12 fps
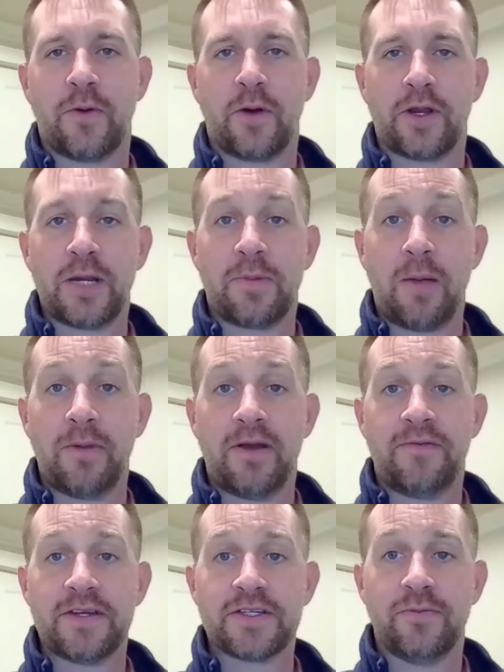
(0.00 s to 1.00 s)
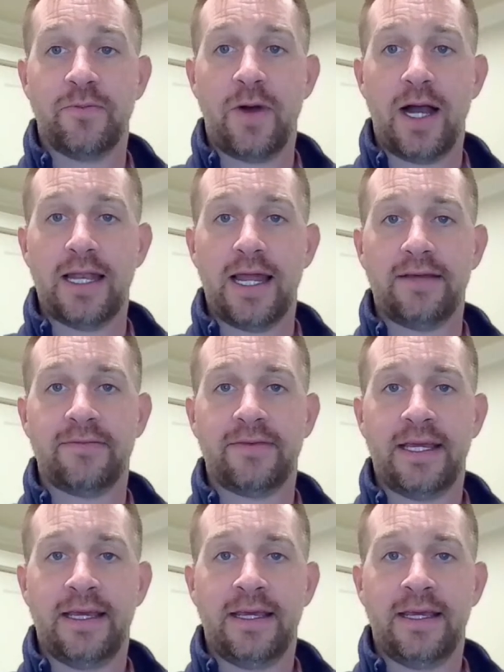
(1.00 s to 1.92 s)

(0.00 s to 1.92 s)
the Oregon Department of Fish and Wildlife.